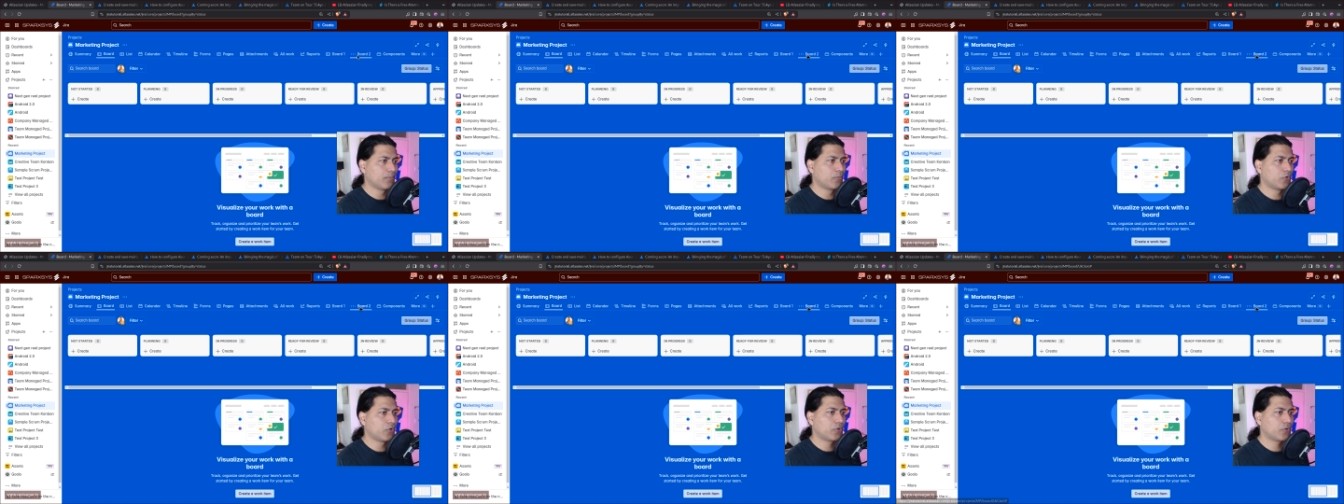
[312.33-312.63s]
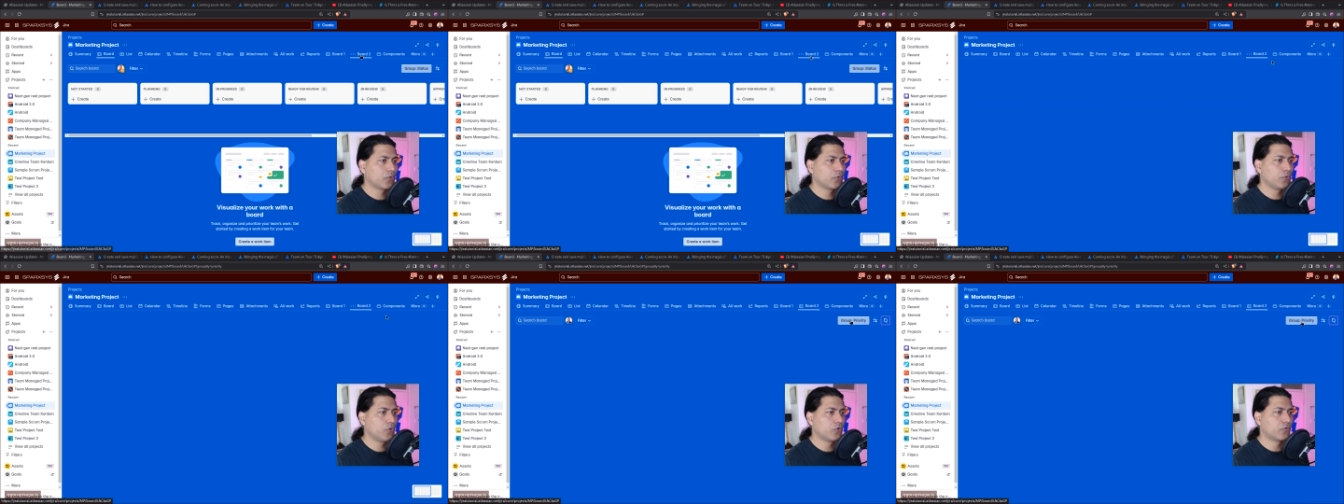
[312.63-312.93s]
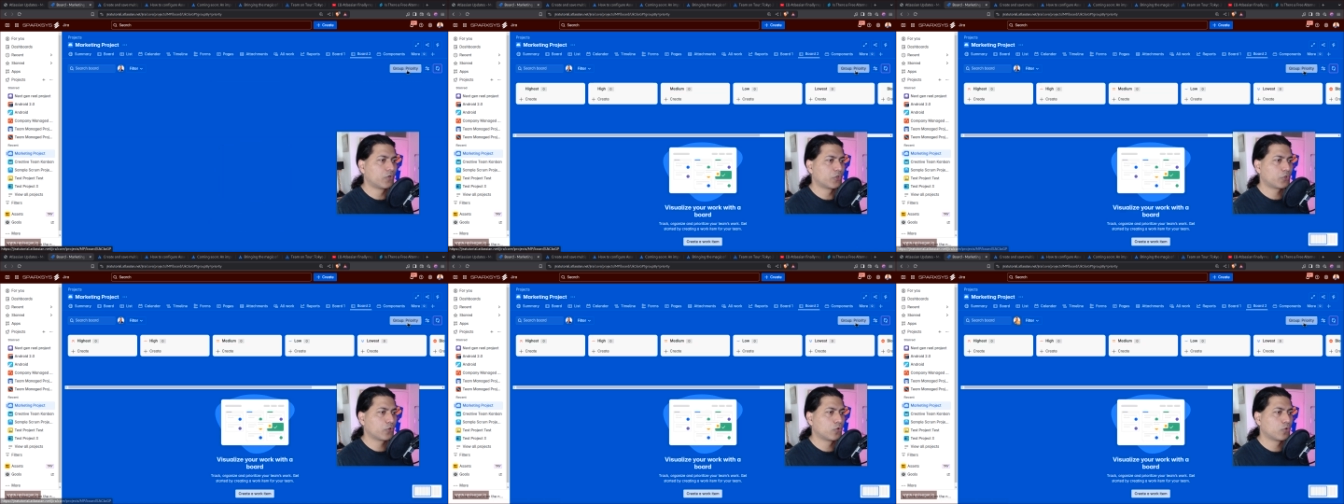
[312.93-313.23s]
In board 2,
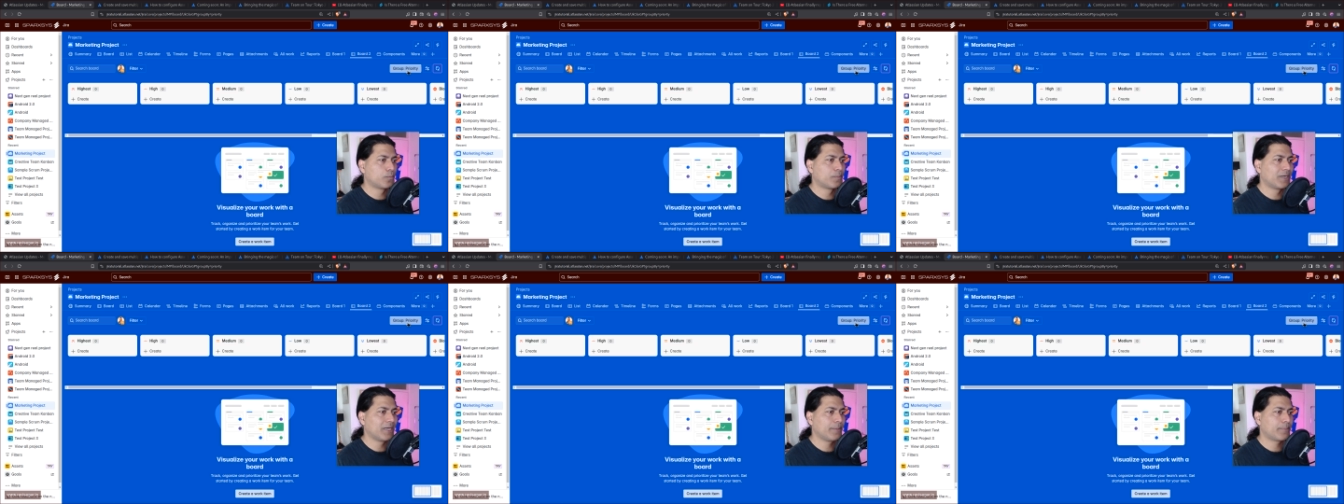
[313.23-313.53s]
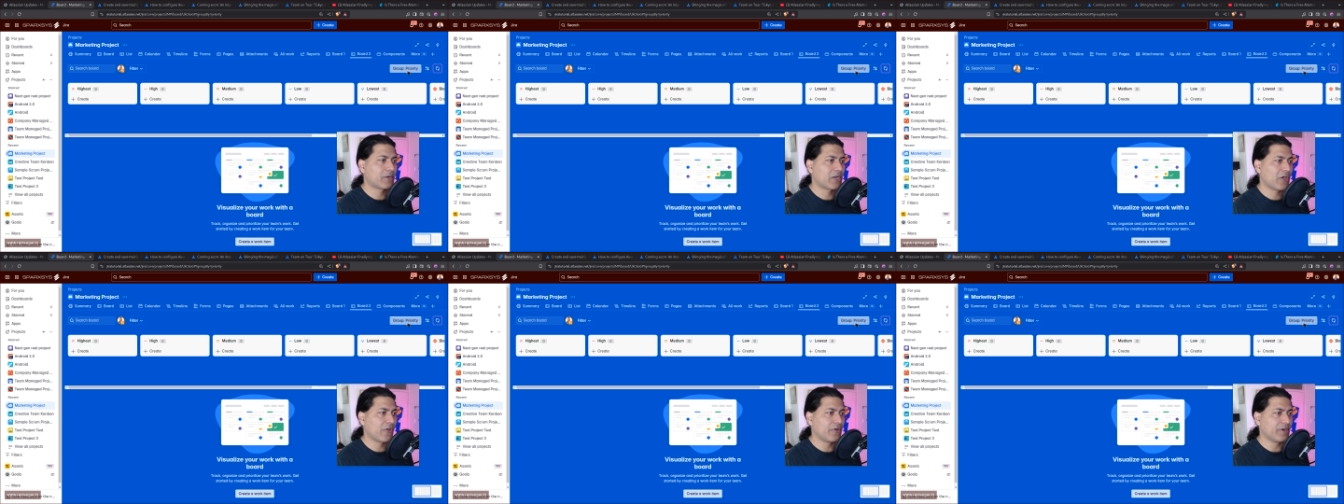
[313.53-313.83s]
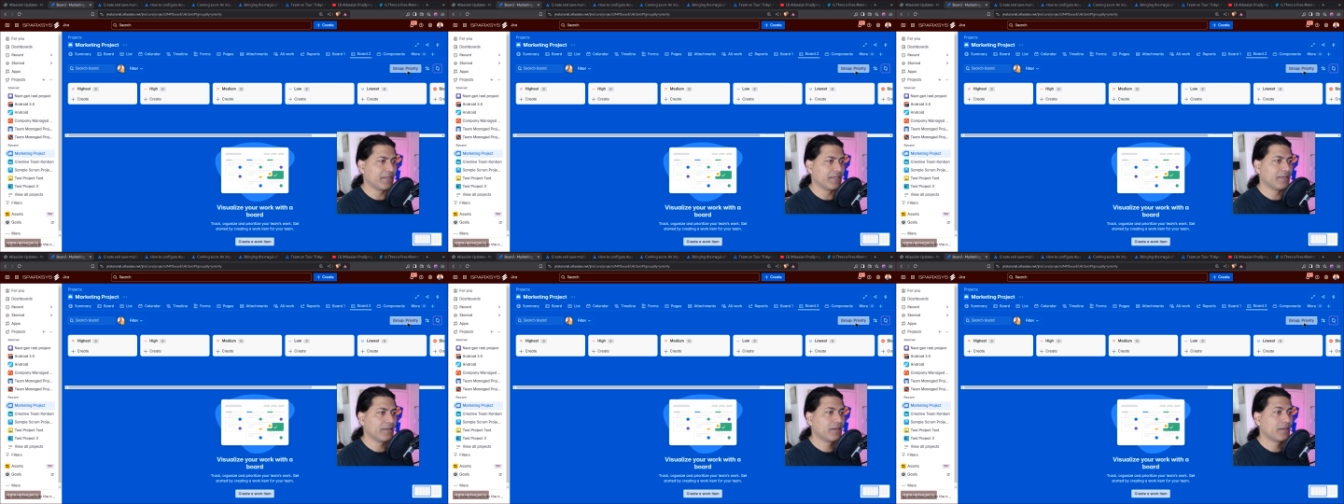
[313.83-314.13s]
you want to group by
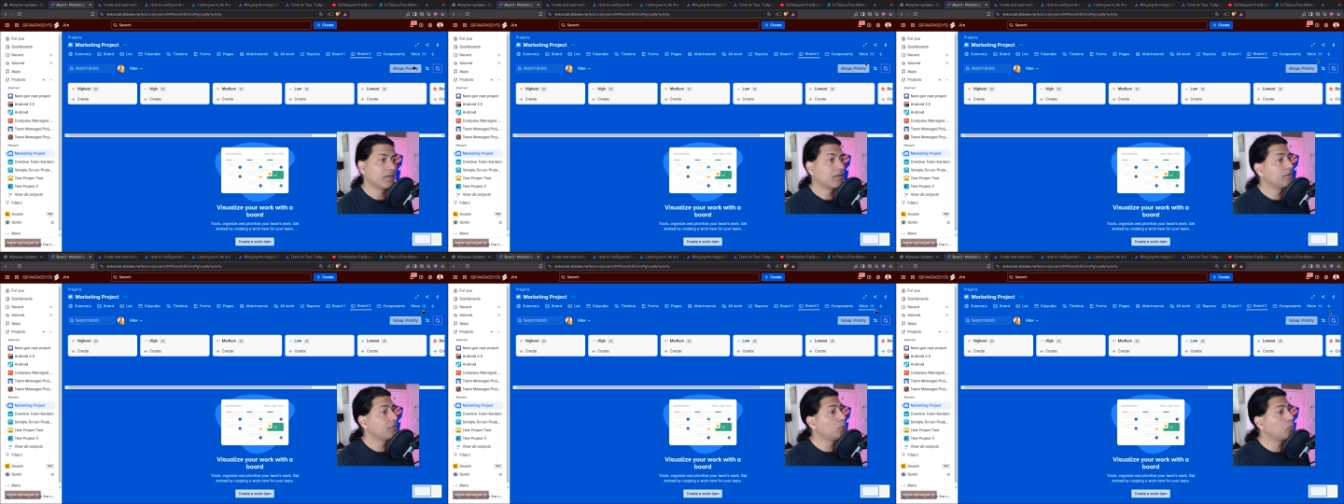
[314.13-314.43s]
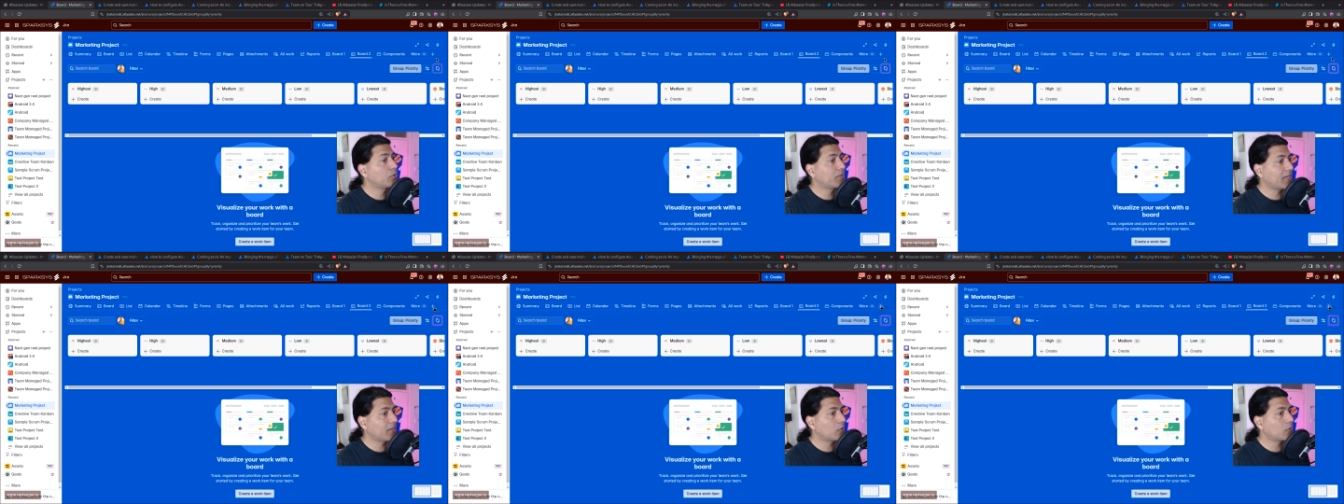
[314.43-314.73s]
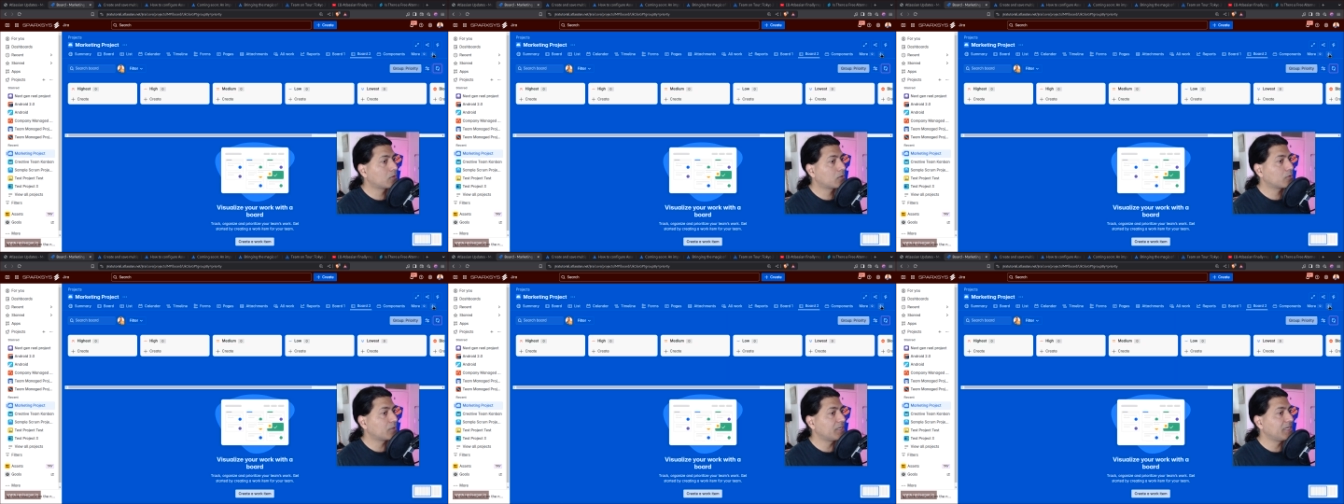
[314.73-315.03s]
priority. You
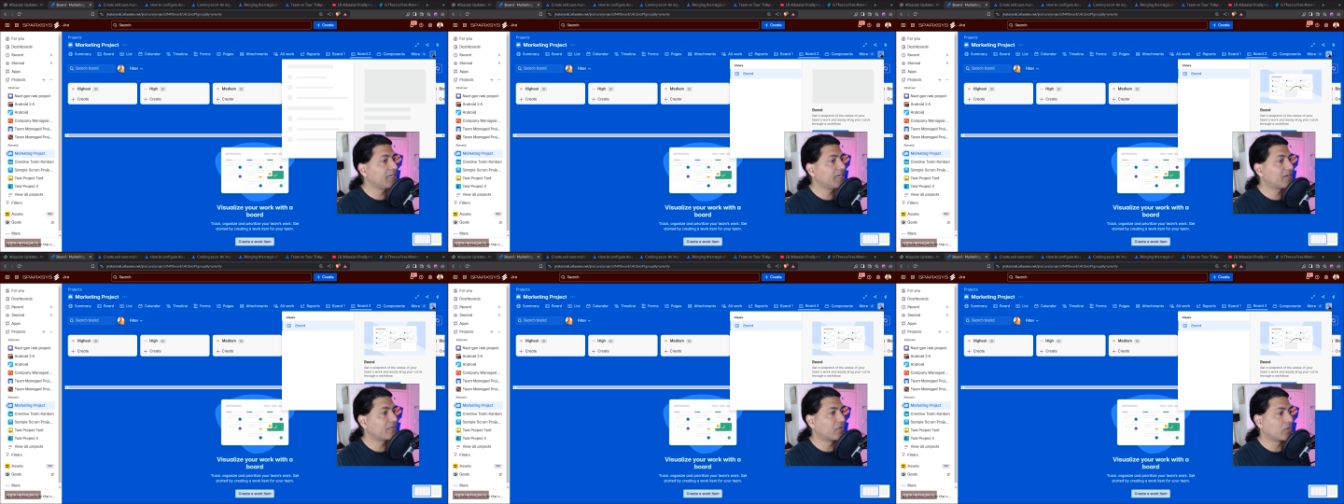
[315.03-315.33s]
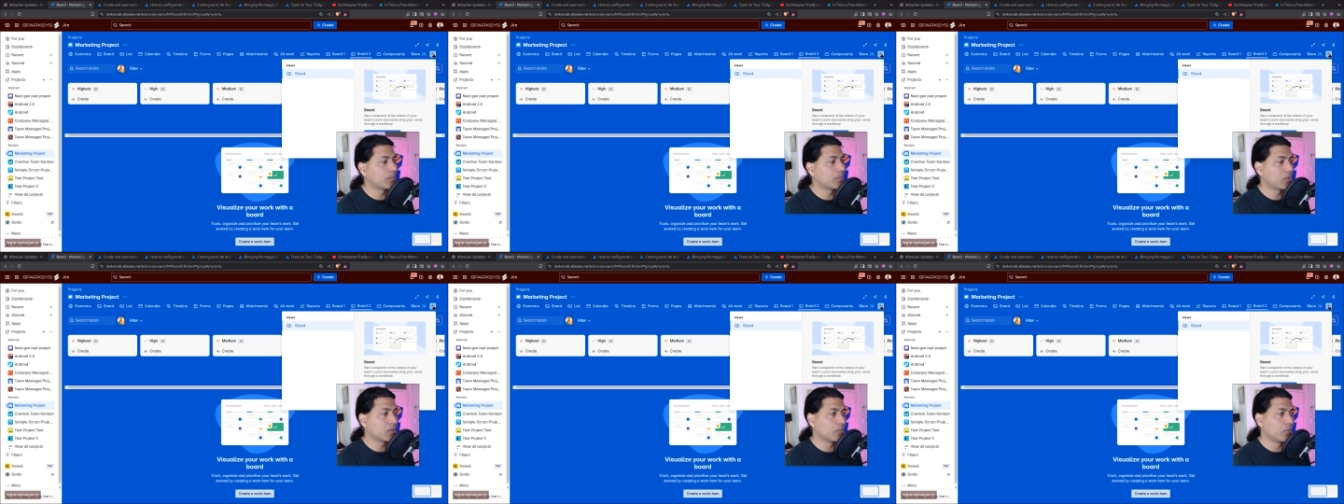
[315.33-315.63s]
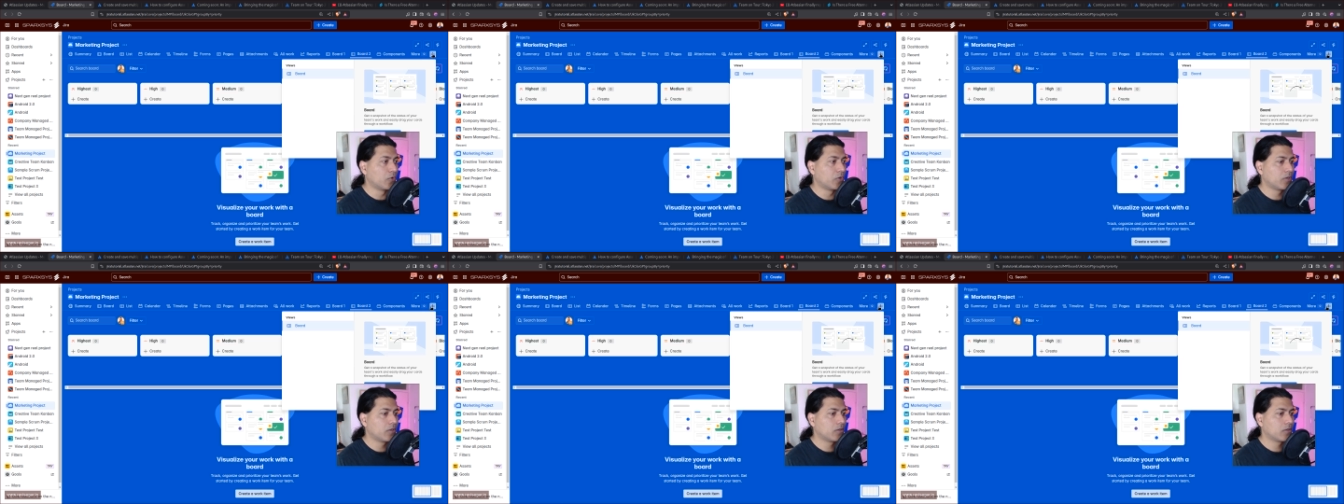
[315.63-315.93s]
can also create one
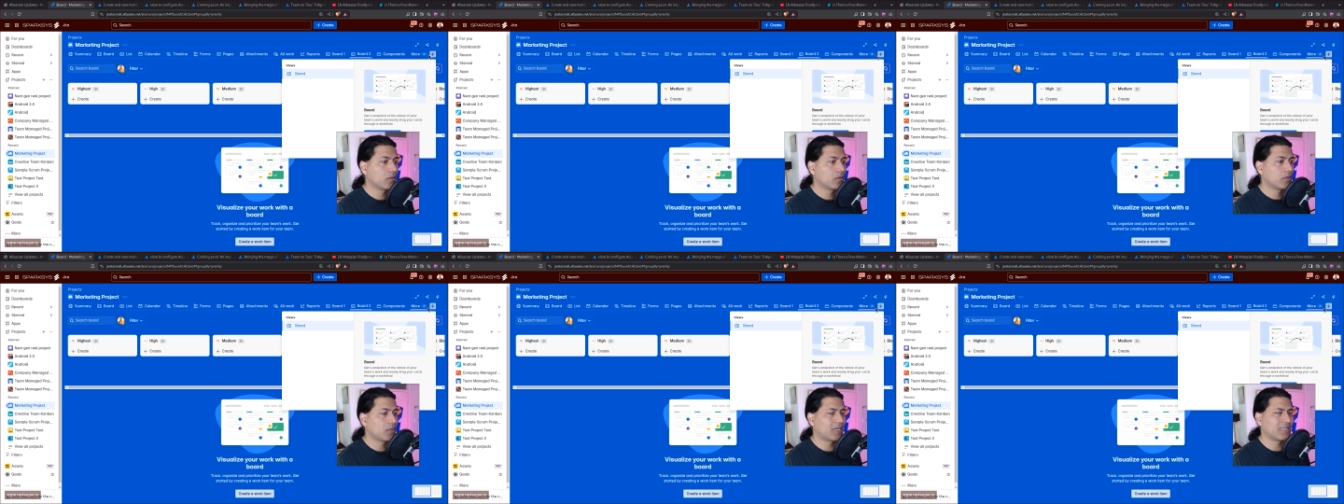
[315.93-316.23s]
more board.